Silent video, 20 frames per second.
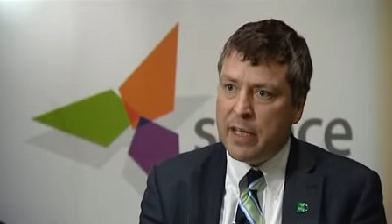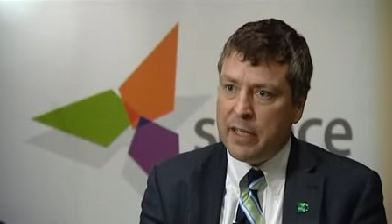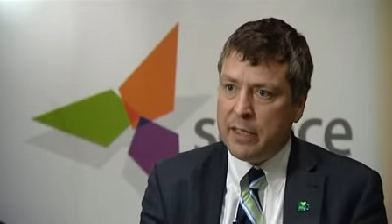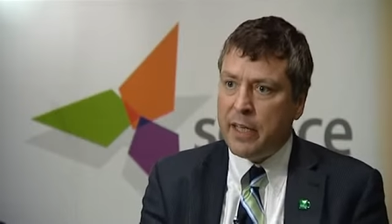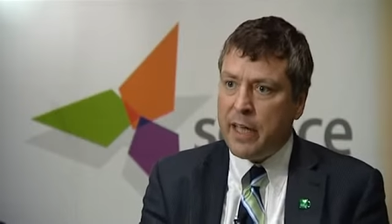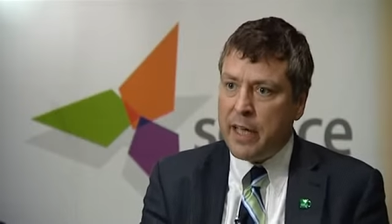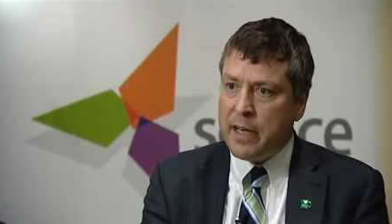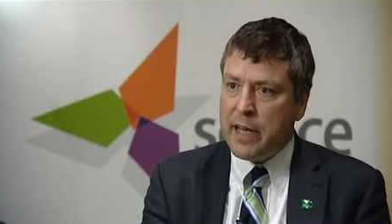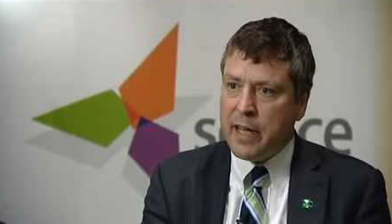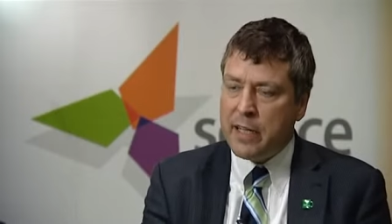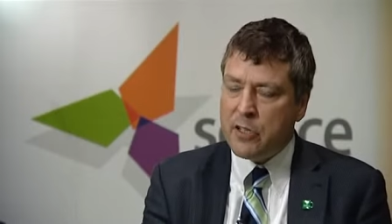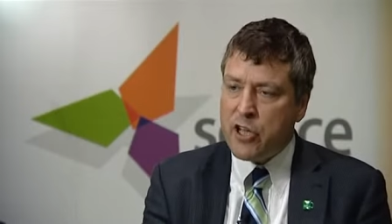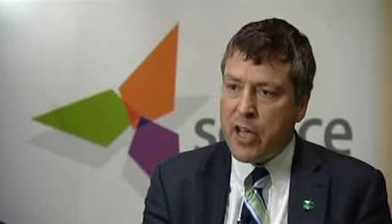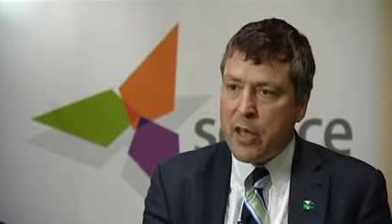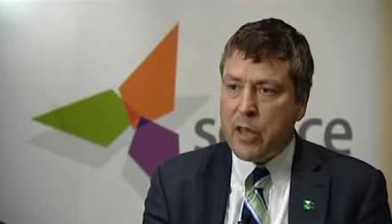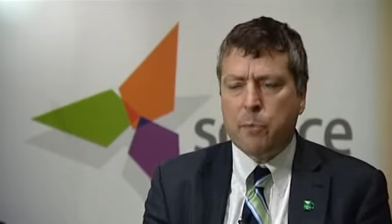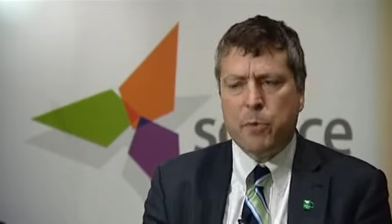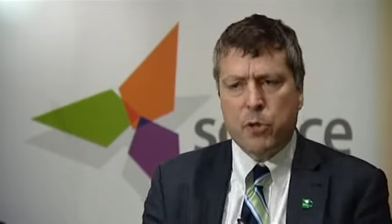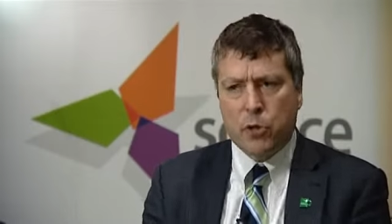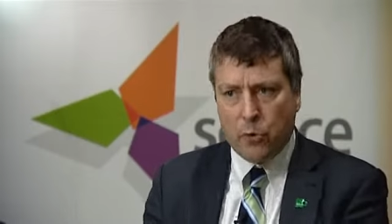in the
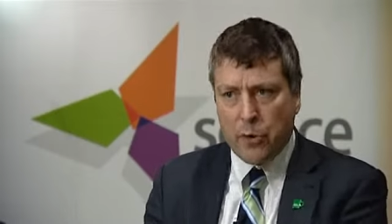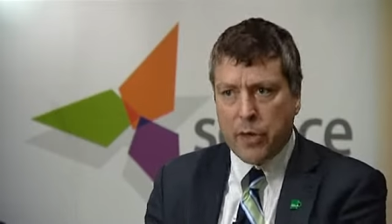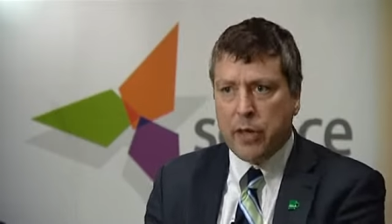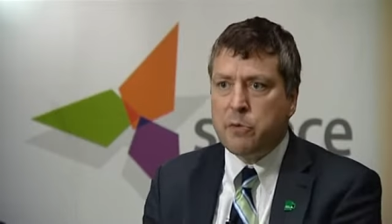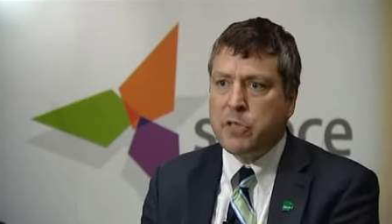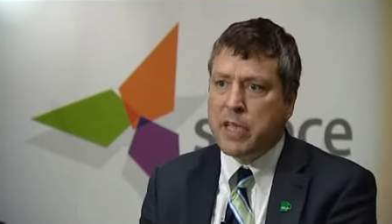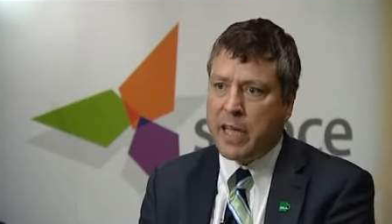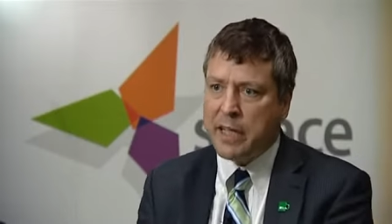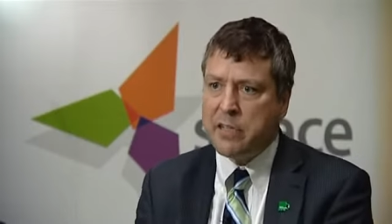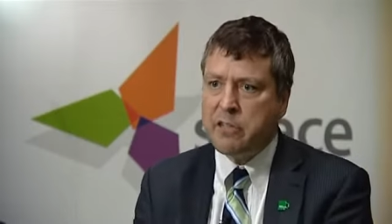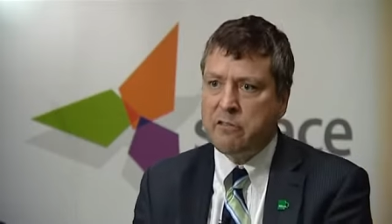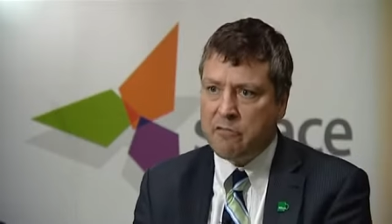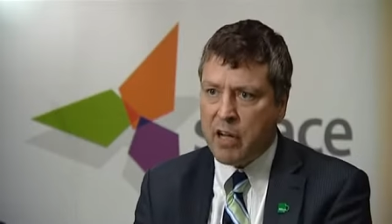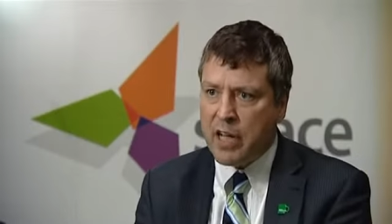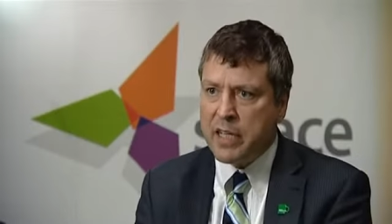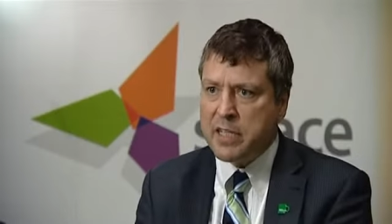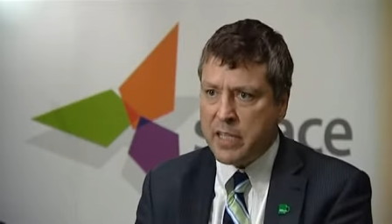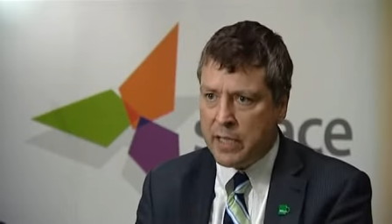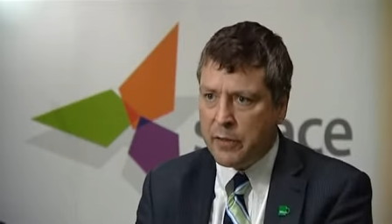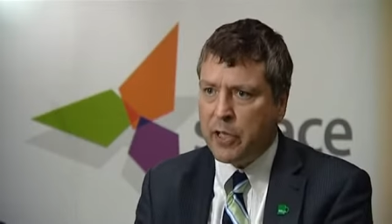NHS, but also to get it
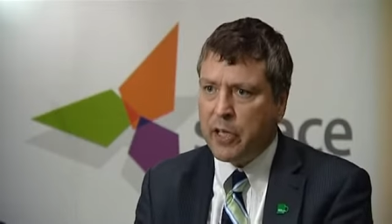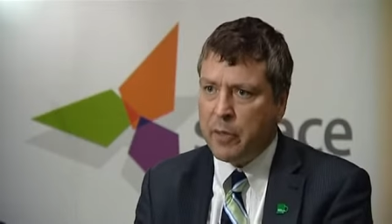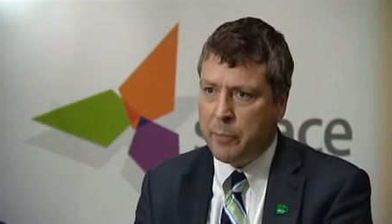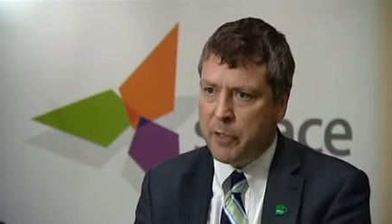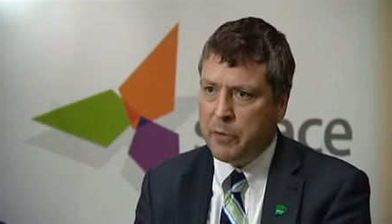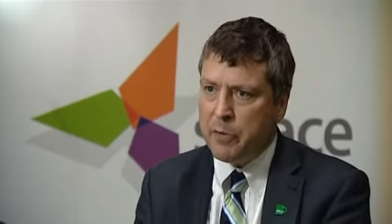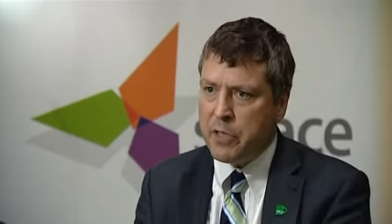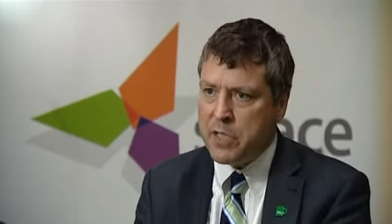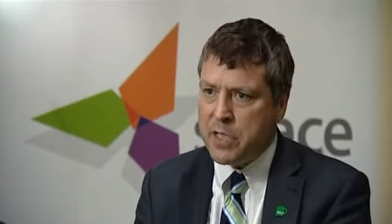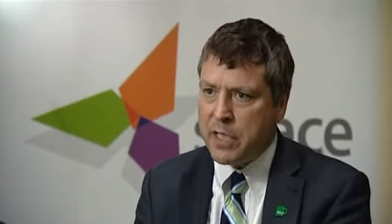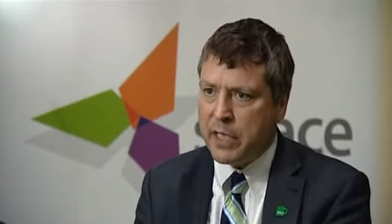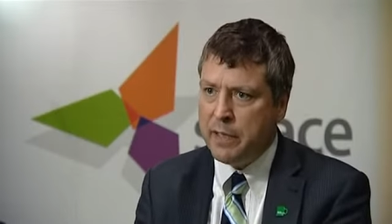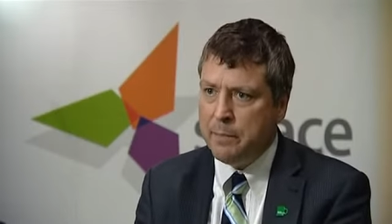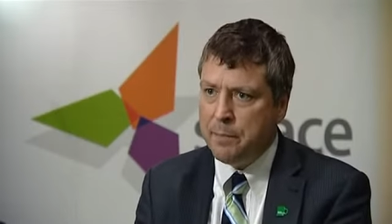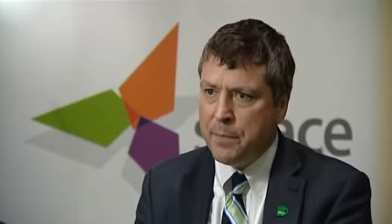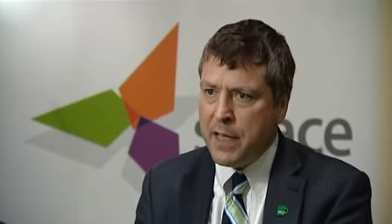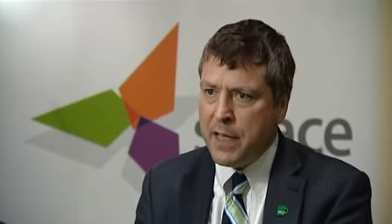right in the community